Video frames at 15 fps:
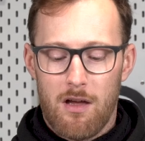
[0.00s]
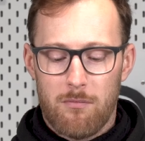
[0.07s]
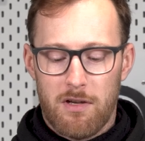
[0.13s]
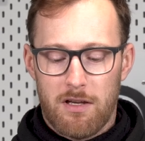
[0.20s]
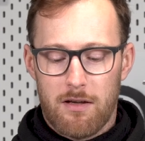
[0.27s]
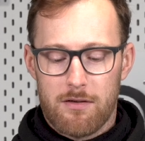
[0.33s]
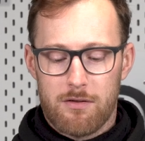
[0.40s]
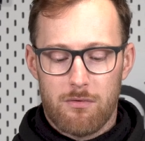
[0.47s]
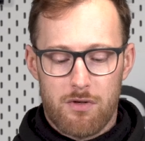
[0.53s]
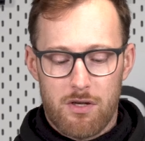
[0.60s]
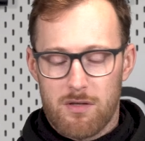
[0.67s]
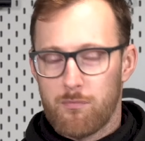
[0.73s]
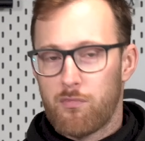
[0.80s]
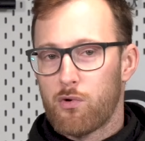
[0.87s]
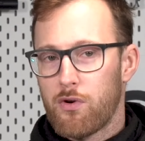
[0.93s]
because you
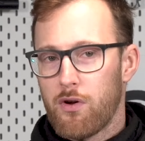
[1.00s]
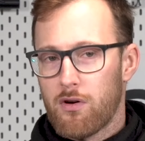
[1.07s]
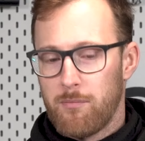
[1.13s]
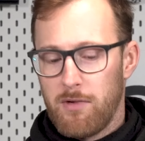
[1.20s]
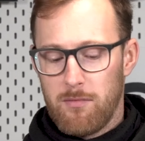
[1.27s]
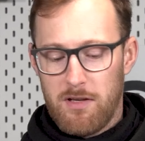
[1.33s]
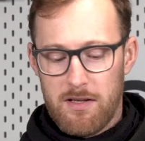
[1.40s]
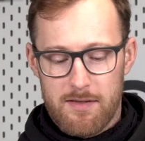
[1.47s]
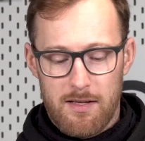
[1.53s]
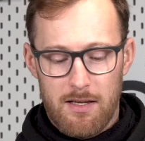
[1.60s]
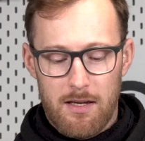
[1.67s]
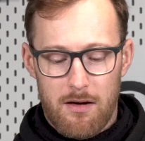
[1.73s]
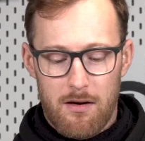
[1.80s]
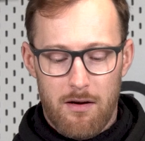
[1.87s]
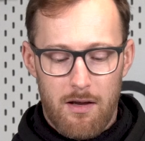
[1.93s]
just pour your BBs
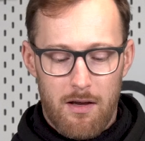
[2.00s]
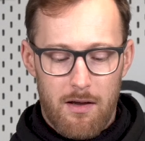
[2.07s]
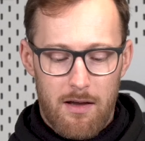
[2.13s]
here